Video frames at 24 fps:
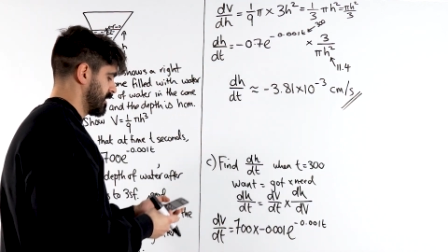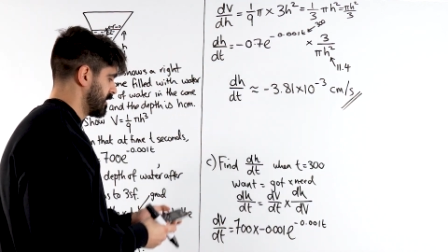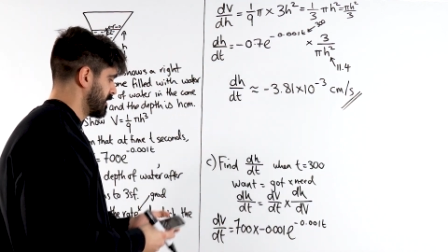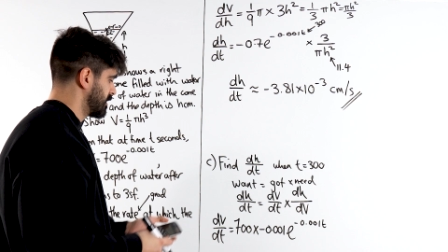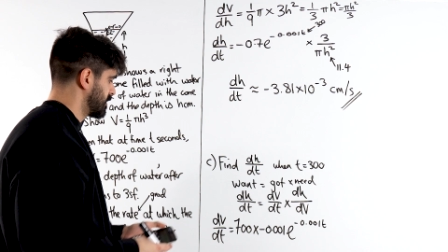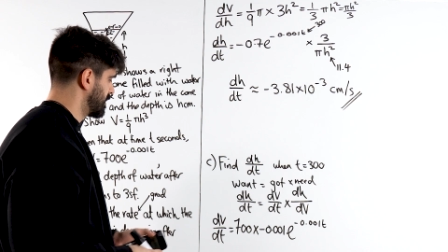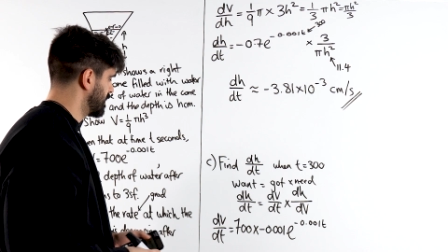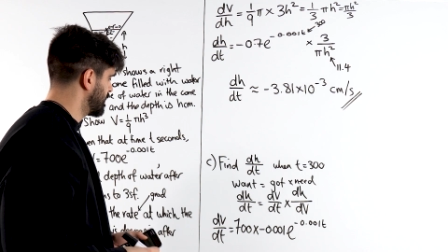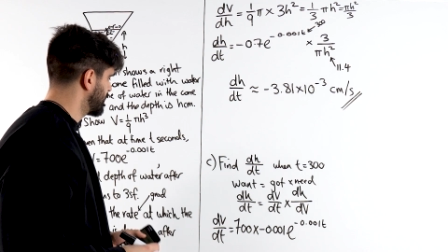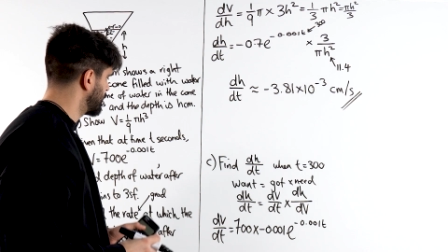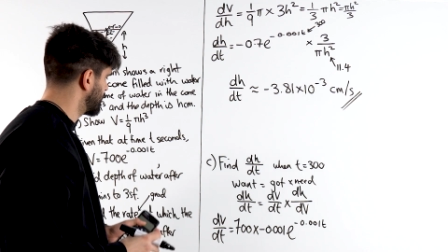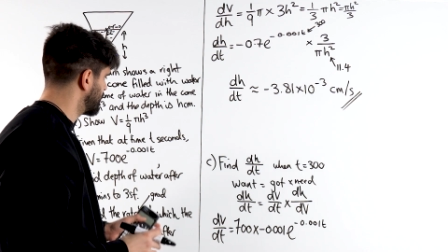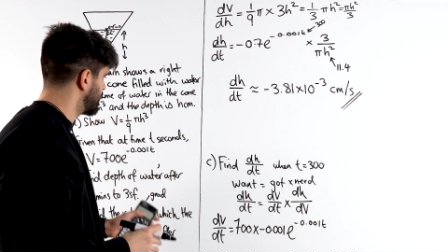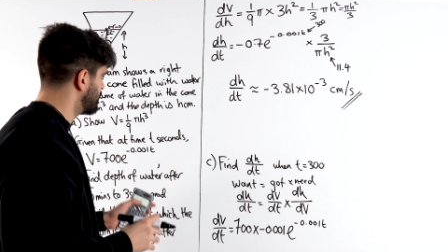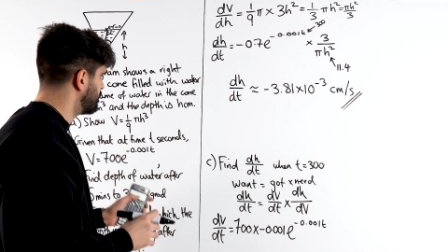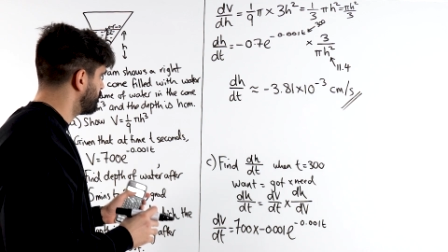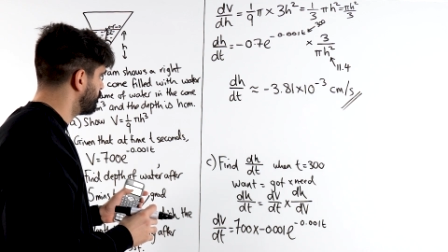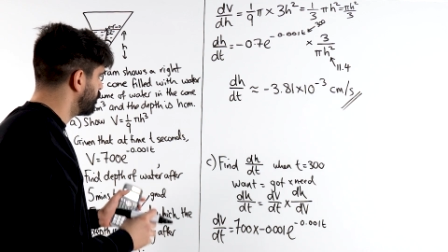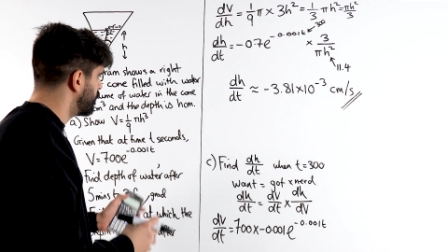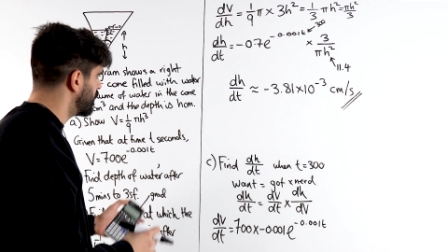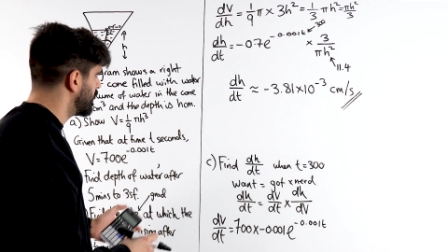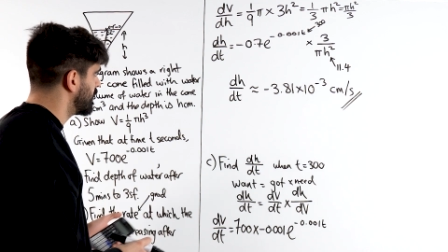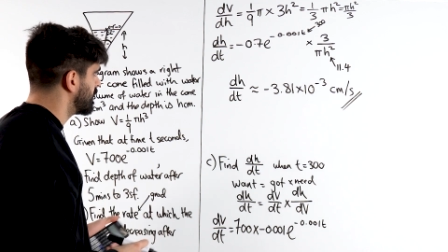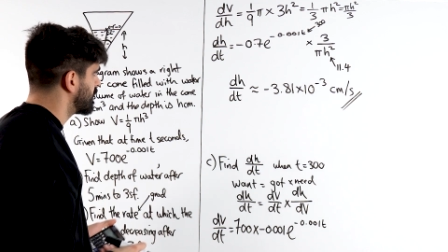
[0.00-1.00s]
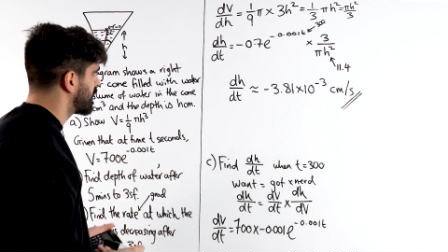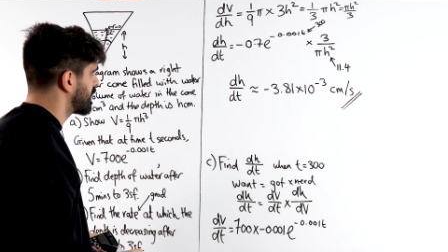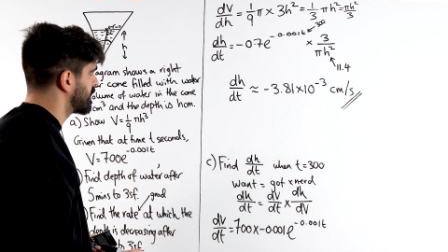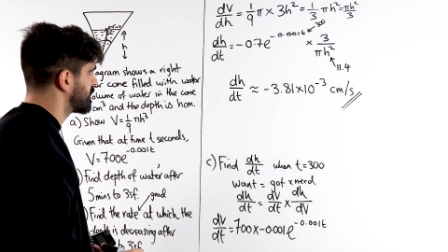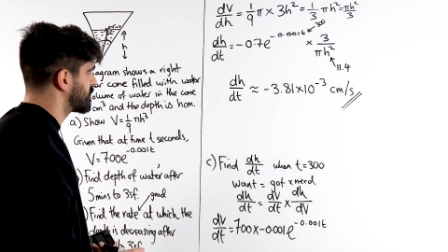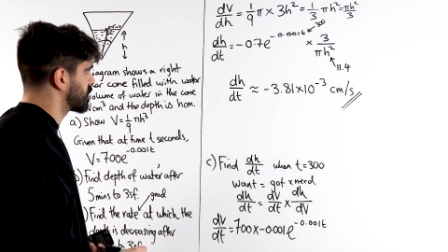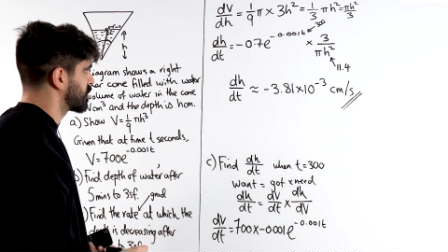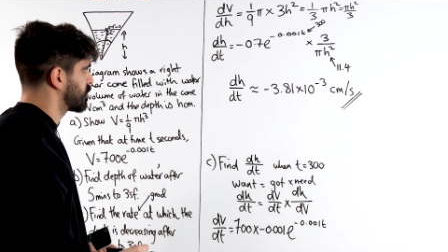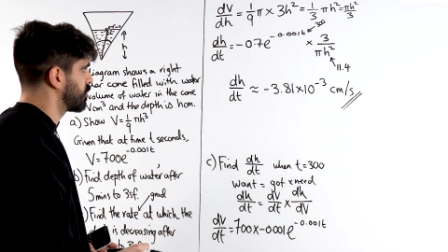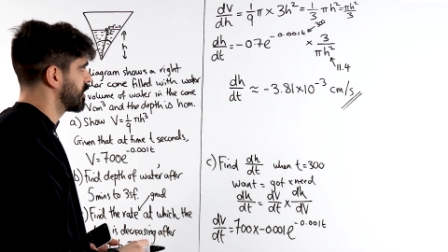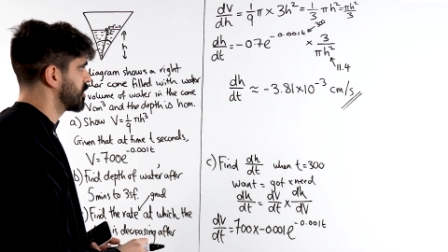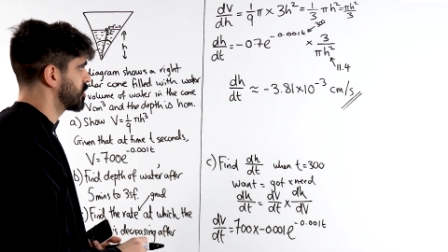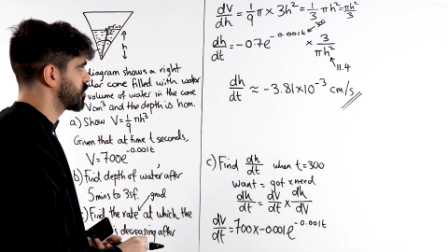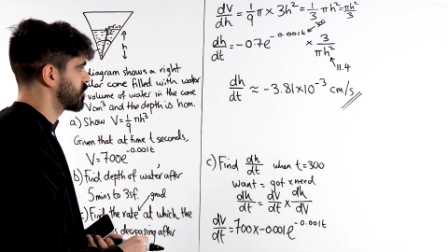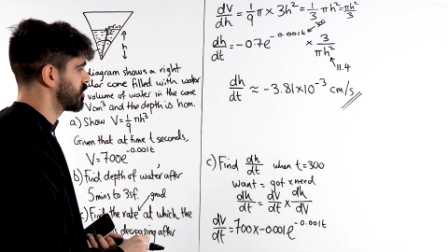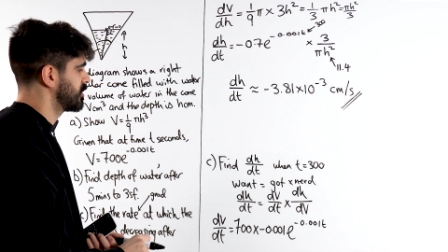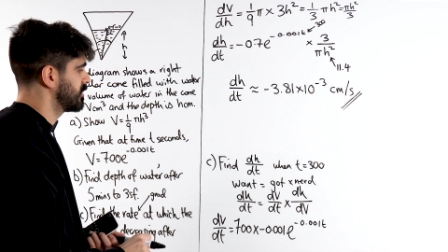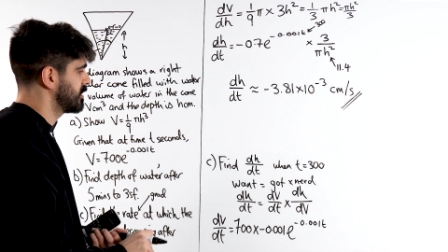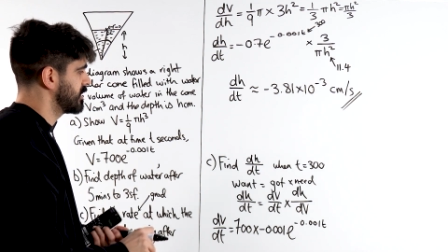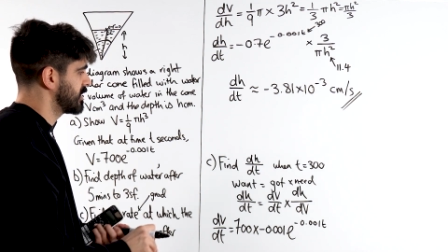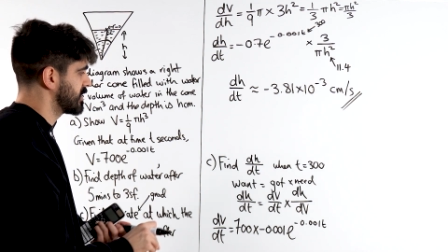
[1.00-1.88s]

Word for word: So this is a really nice question.